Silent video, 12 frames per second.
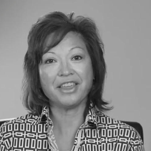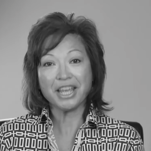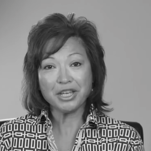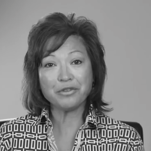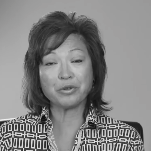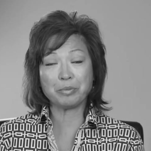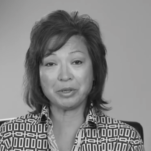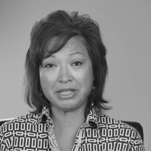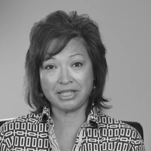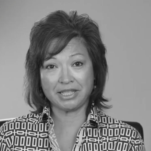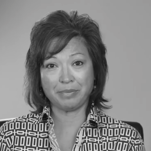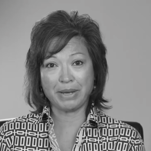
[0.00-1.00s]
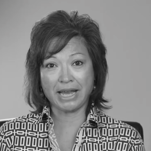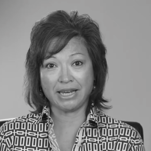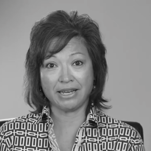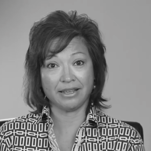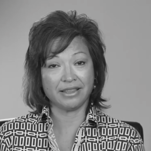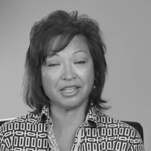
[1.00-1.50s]
Thank you for
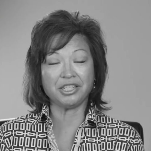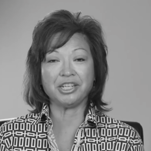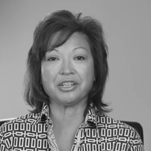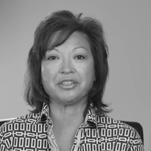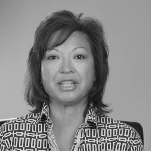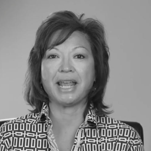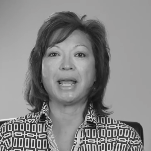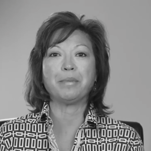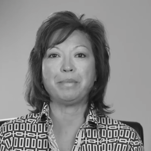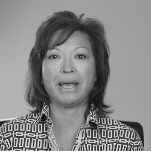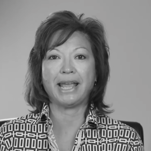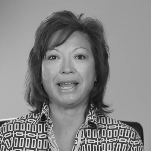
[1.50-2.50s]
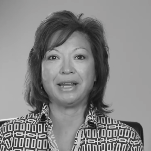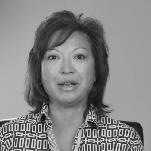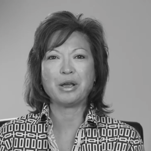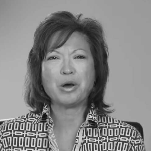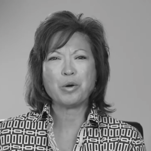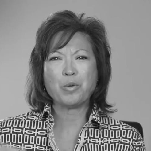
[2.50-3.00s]
participating in this year's
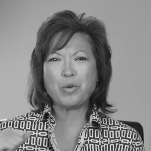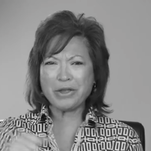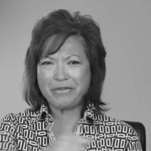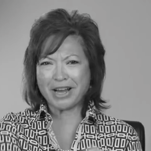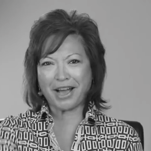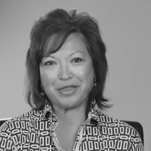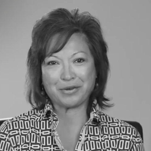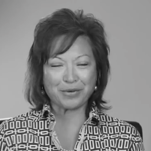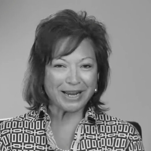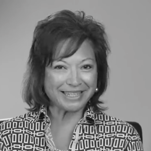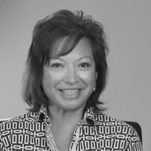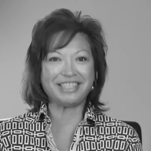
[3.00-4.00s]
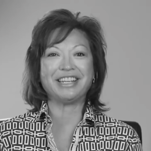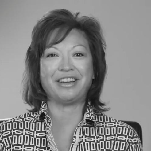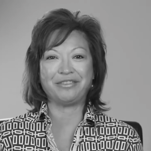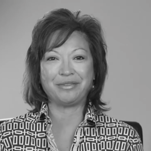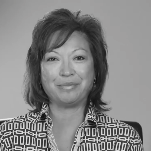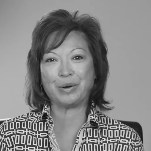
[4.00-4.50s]
campaign. We've got the right
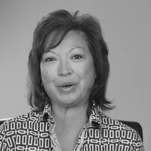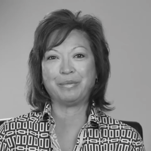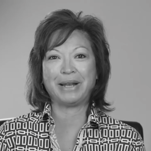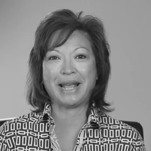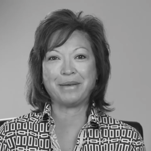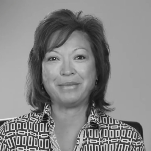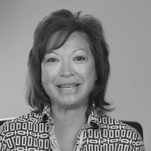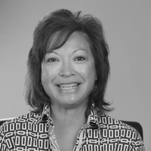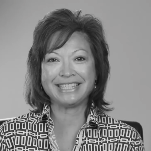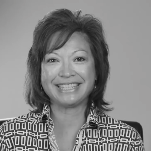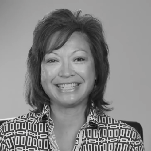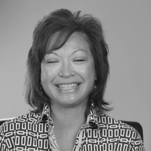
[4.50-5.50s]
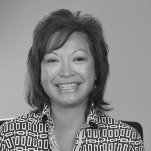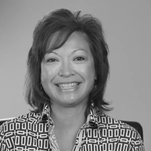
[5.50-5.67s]
stuff, Morton Plant Mies.